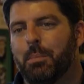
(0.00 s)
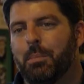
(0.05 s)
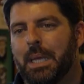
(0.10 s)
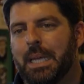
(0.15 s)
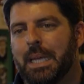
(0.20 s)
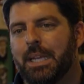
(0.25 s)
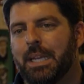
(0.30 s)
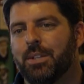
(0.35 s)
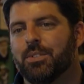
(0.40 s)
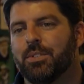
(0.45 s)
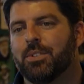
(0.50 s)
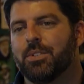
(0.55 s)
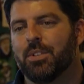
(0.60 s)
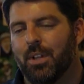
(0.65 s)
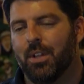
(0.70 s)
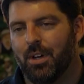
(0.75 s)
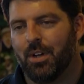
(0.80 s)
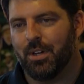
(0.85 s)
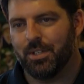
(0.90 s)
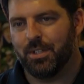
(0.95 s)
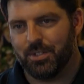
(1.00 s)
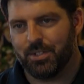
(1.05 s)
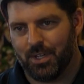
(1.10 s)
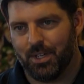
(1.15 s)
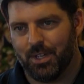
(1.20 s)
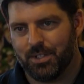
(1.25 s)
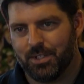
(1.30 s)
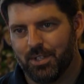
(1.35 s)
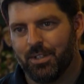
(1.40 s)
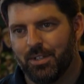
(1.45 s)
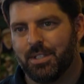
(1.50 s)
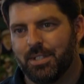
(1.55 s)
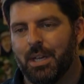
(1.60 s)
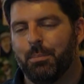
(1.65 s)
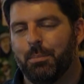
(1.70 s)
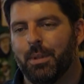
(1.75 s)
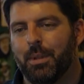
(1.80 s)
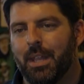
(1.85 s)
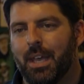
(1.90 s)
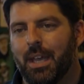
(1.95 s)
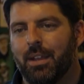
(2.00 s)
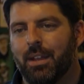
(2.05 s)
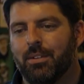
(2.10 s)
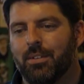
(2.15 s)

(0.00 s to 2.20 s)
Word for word: beans, slaw, and sauce on top of that.